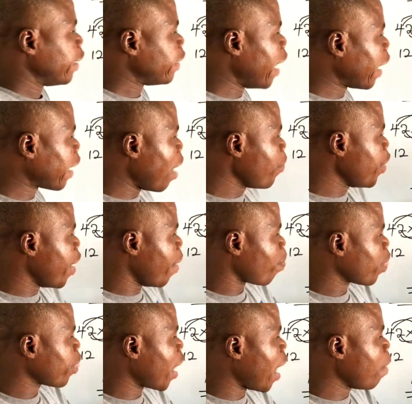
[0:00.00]
Then come here,
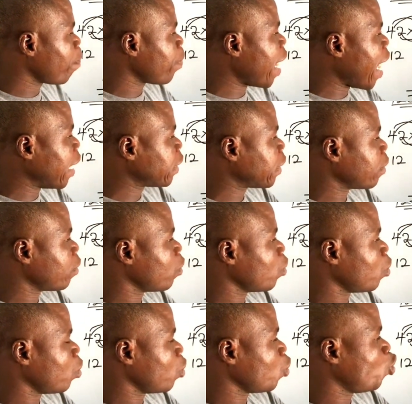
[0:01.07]
9 plus
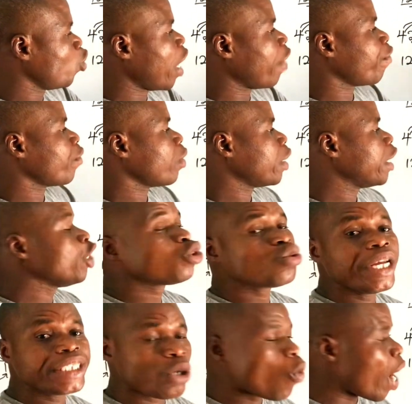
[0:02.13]
12 is
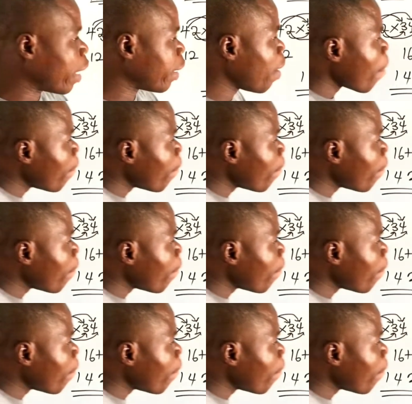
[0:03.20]
21.